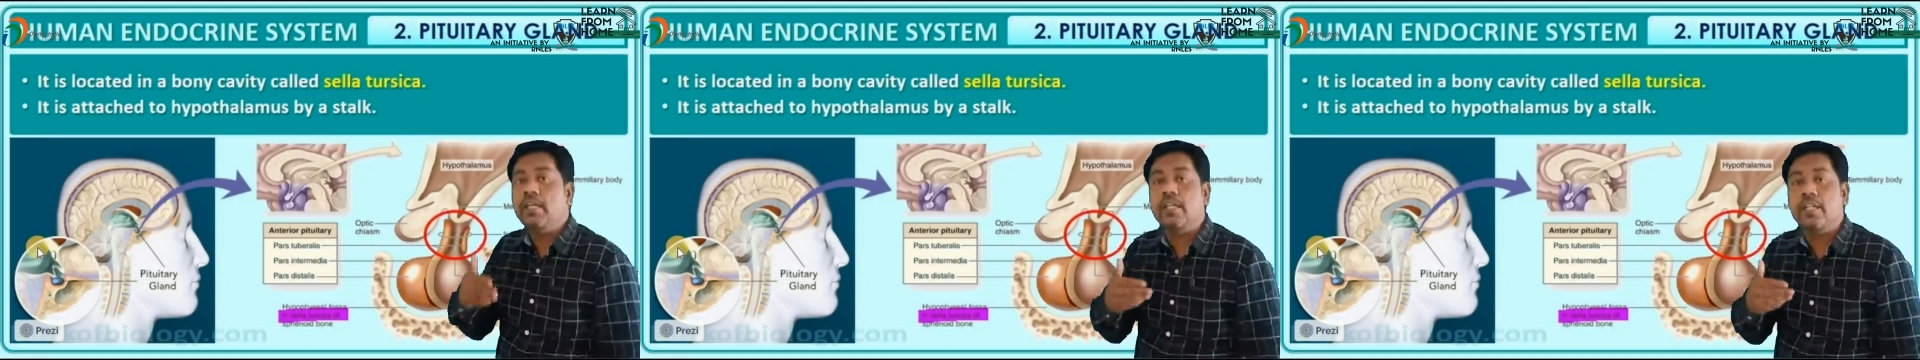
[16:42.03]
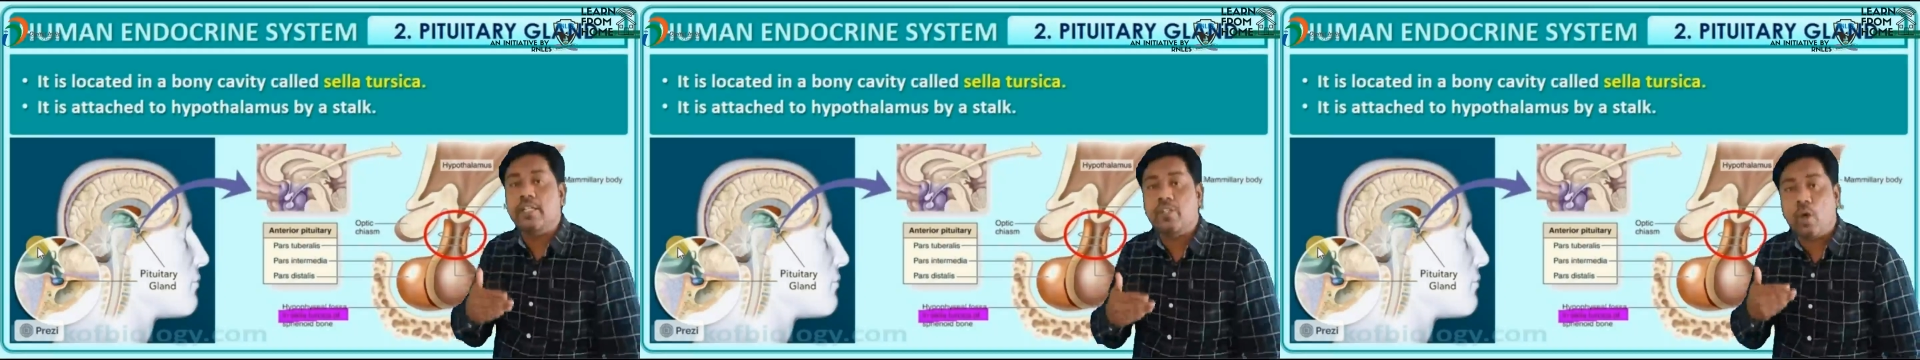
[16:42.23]

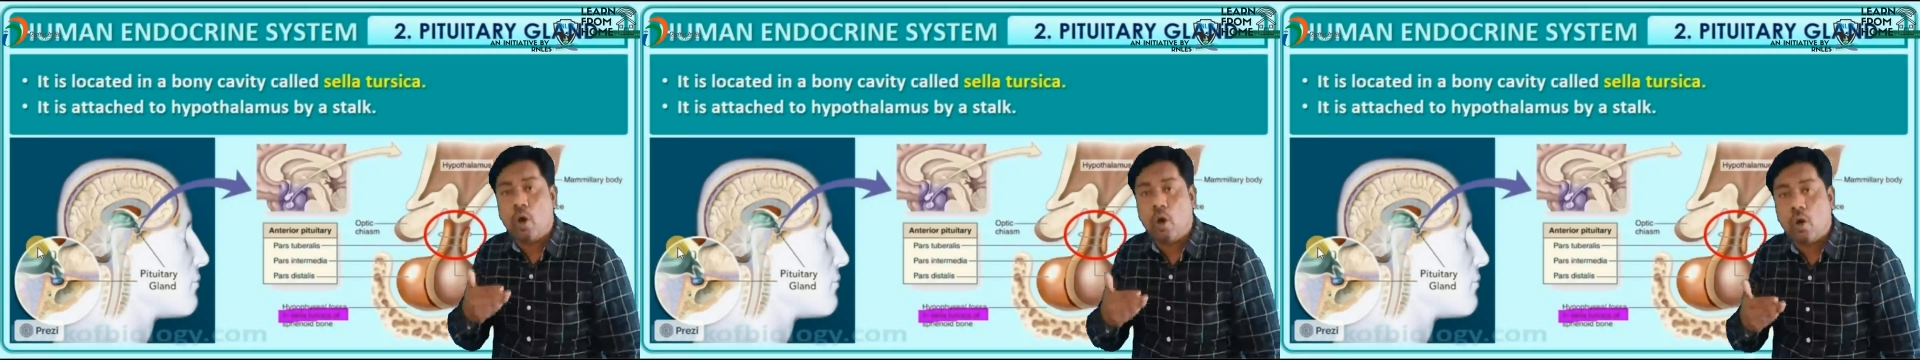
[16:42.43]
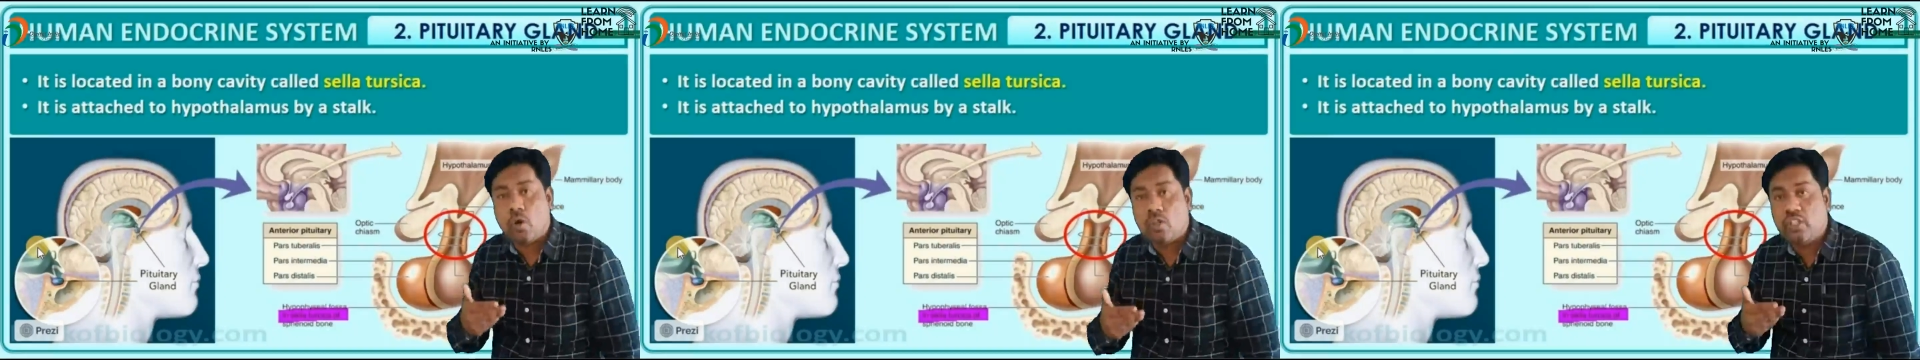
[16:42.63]
it is
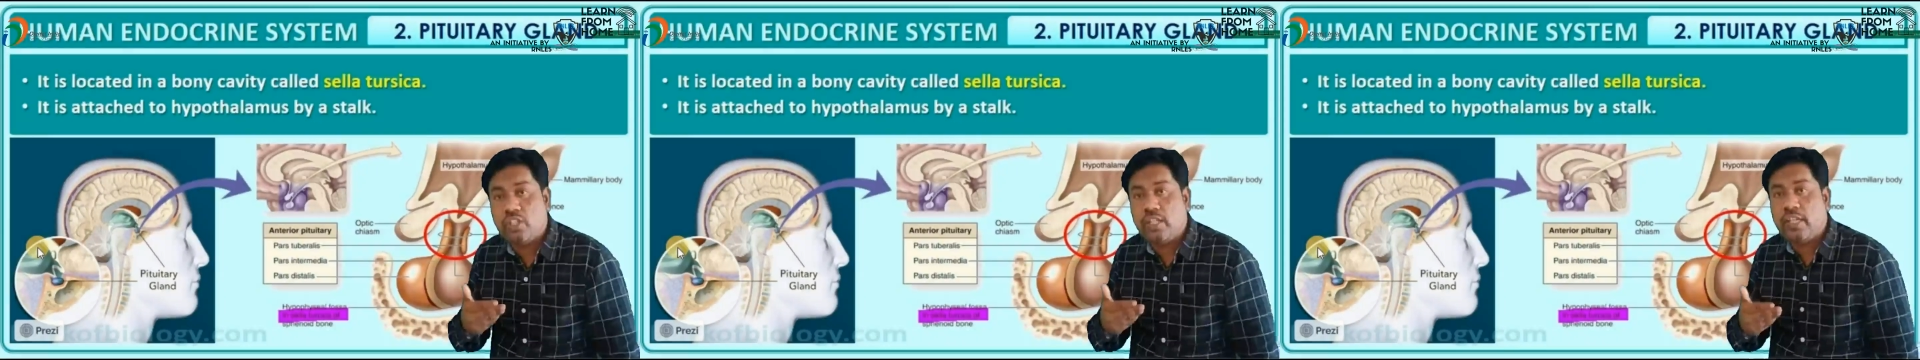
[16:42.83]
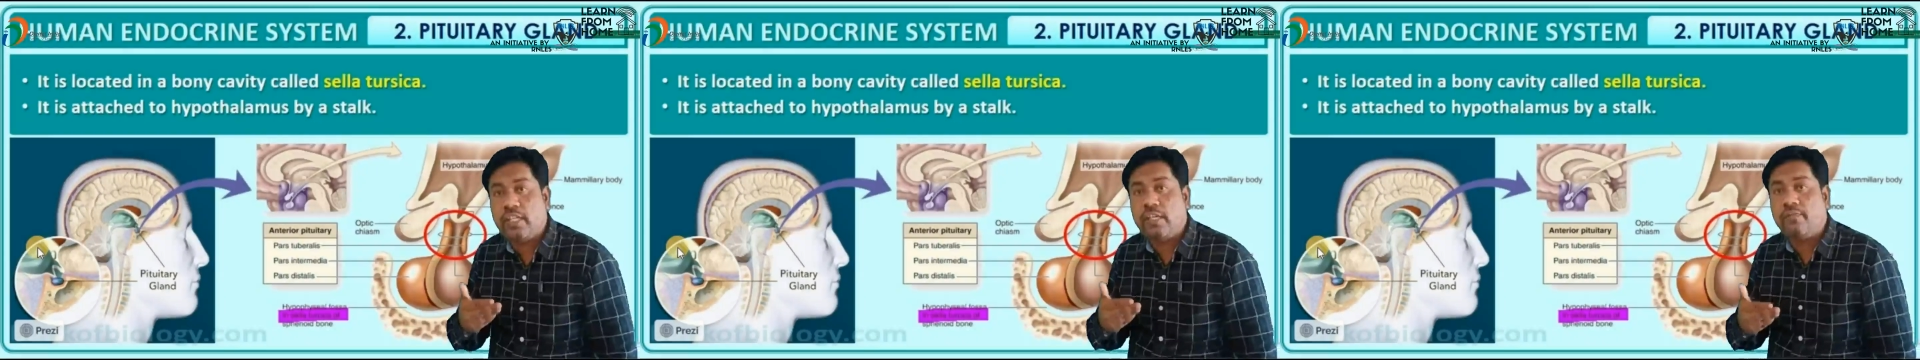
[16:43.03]

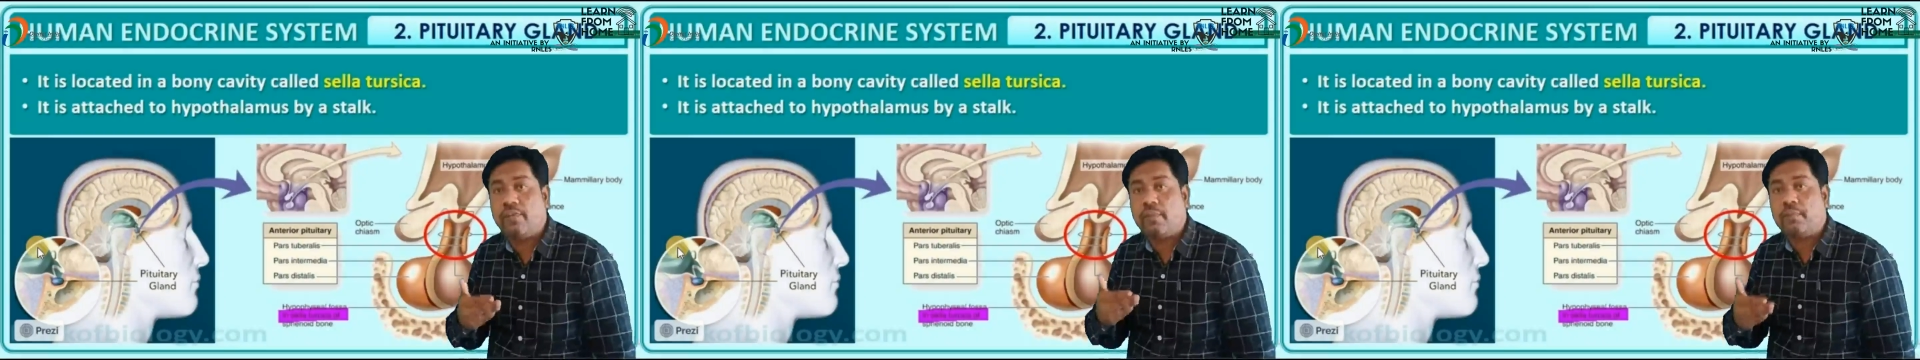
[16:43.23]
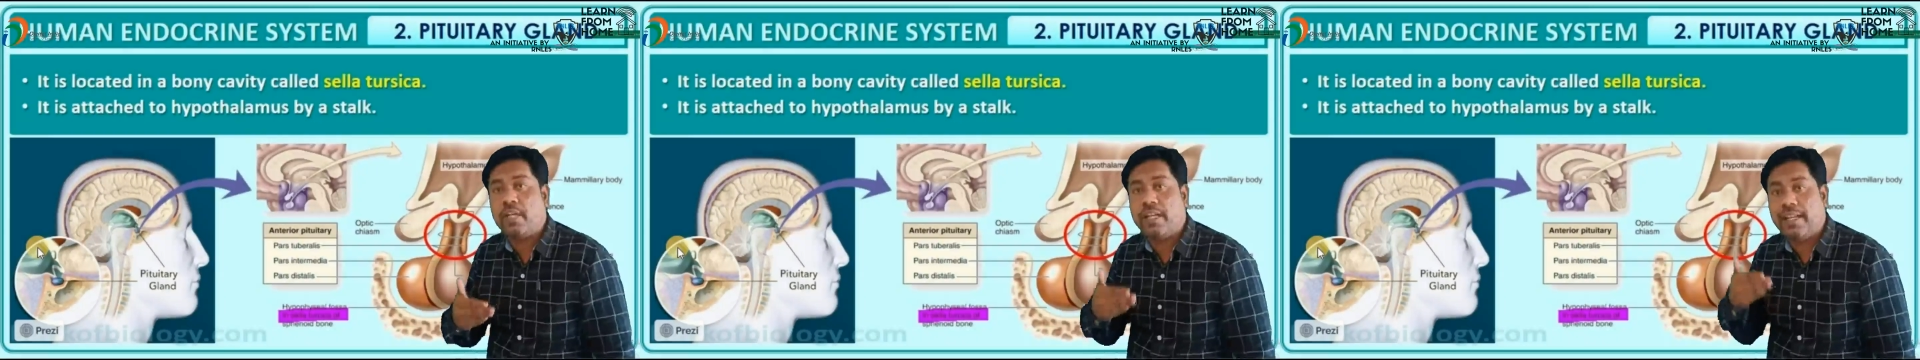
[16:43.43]
originating
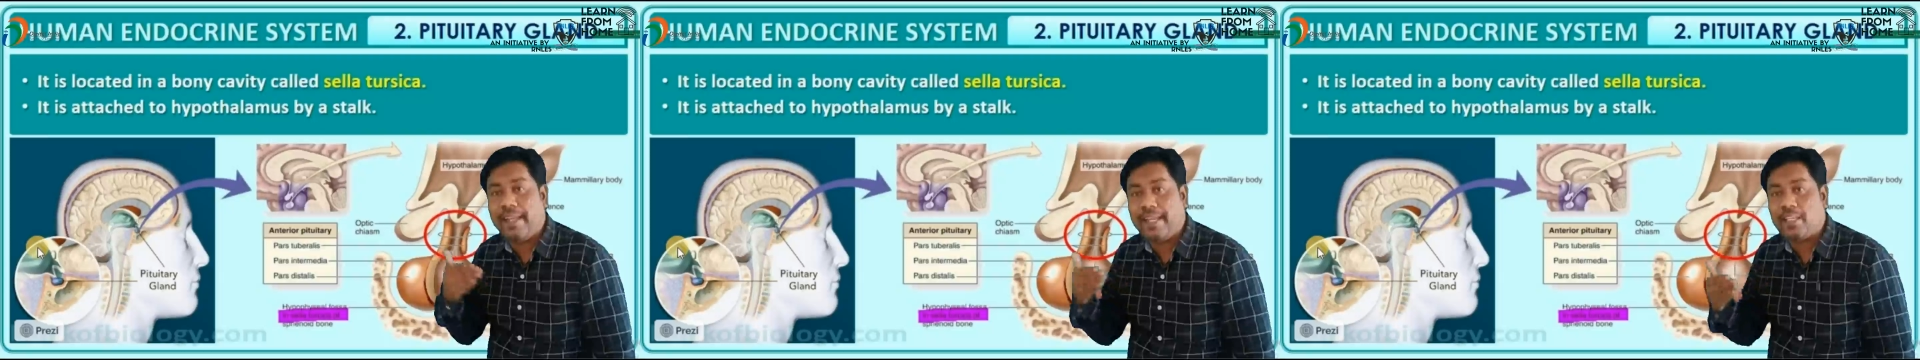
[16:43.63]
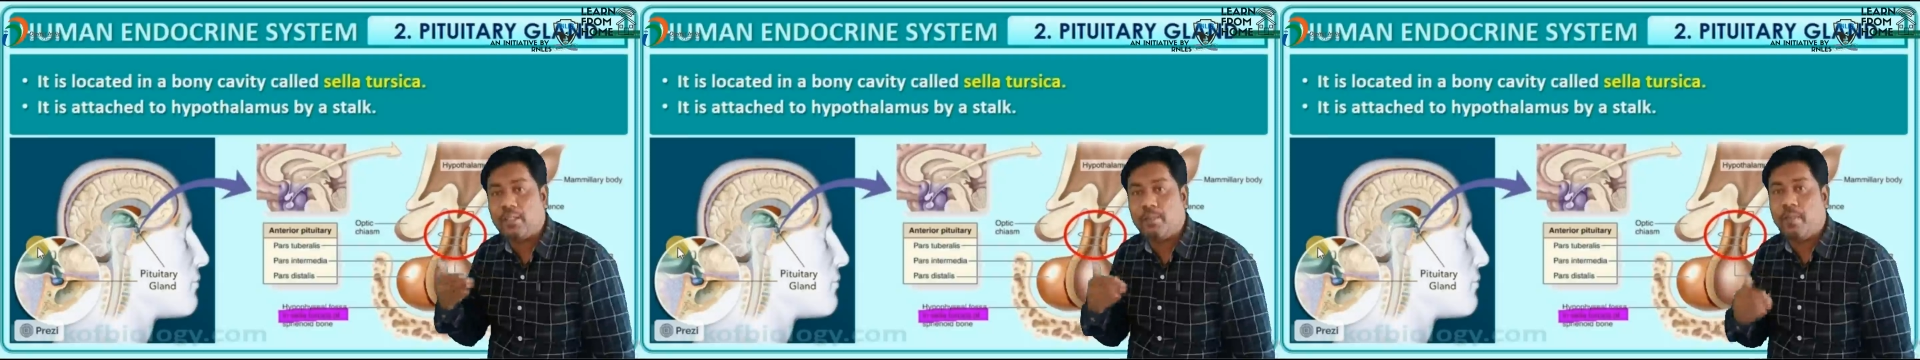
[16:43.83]
from the
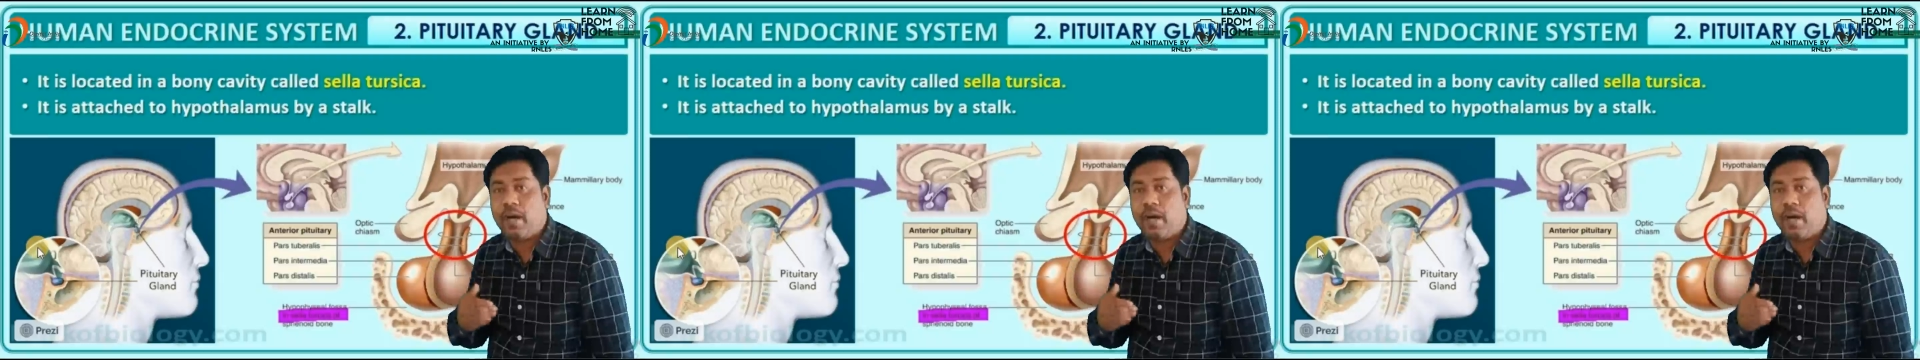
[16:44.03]
next